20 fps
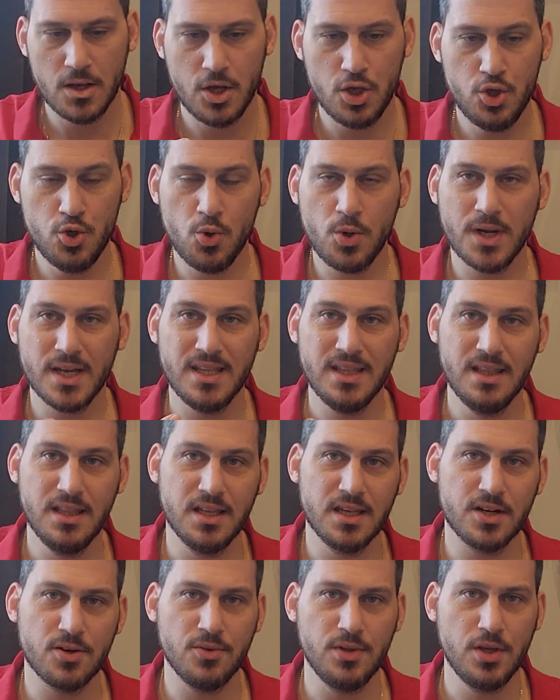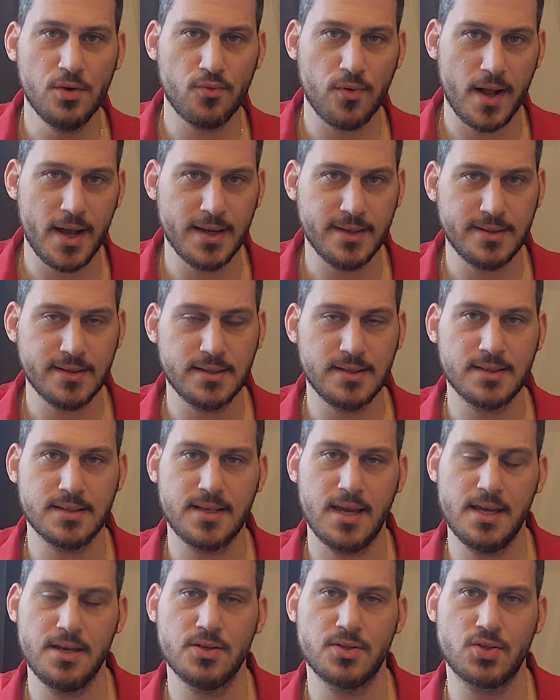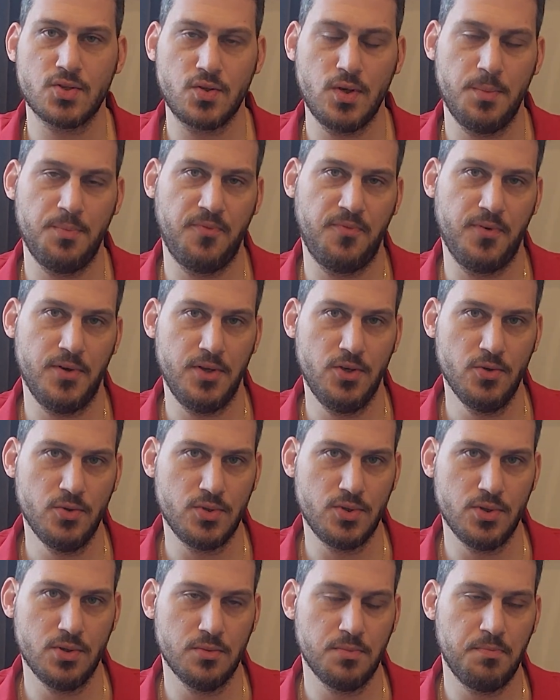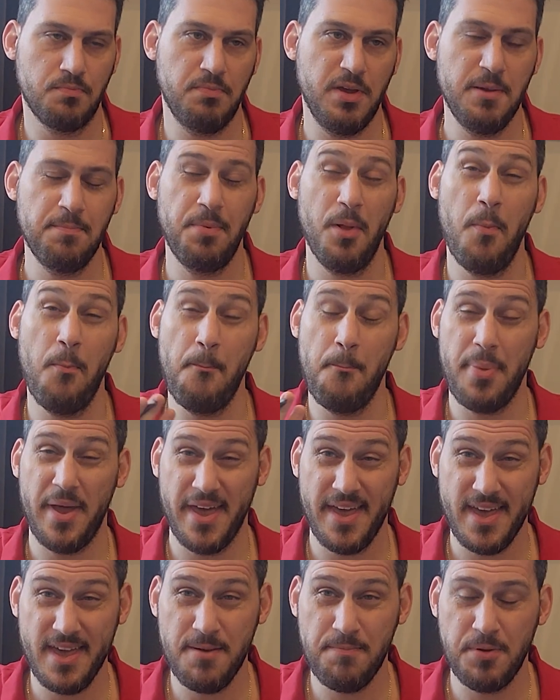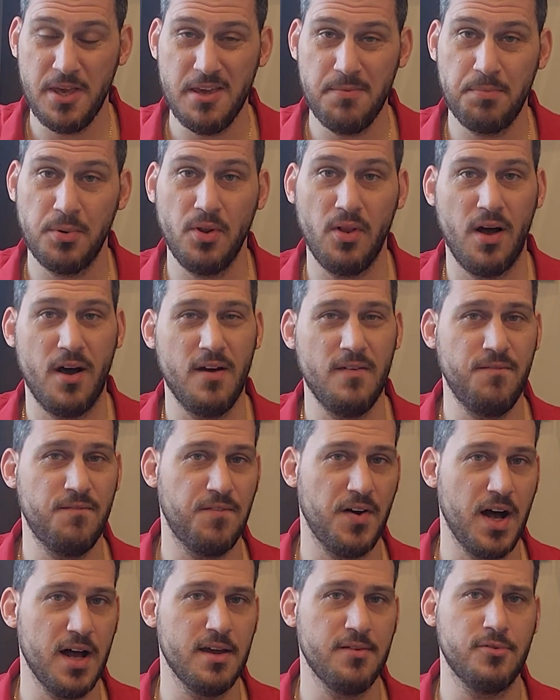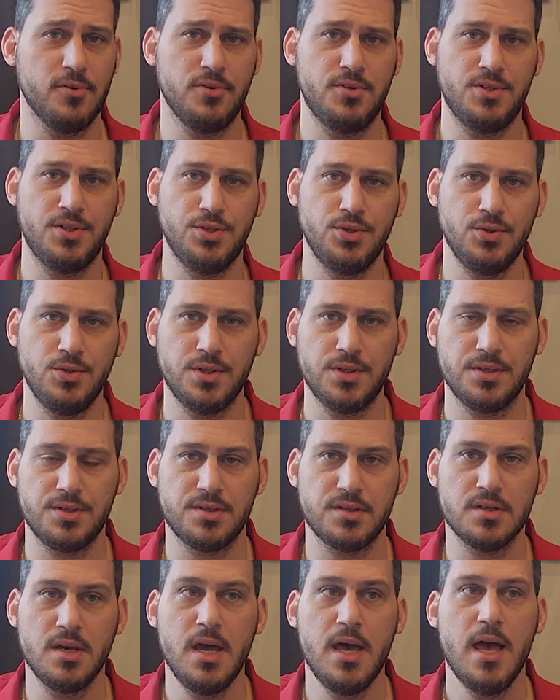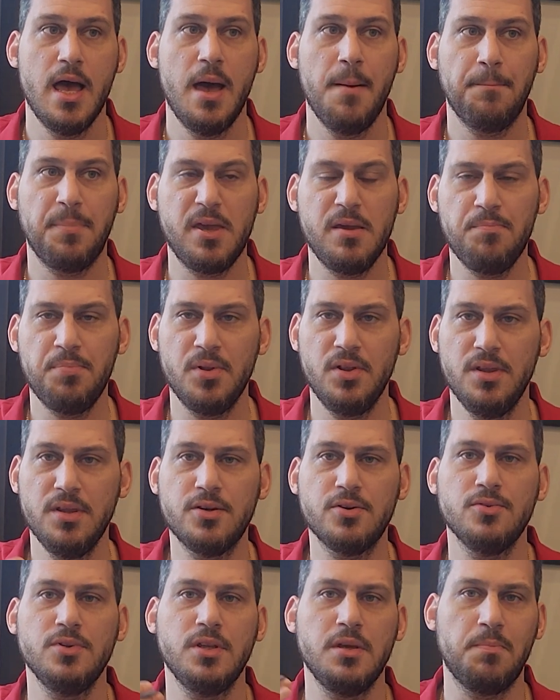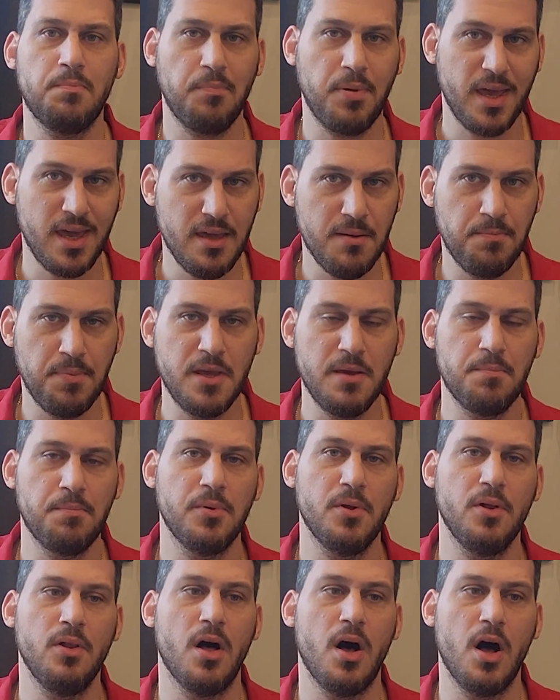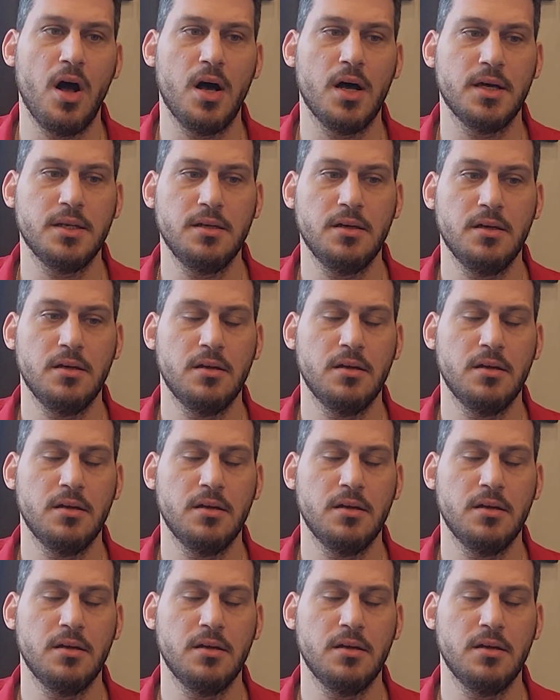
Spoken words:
you can literally write an entire script for YouTube. People pay people on Fiverr to do this. People literally pay people on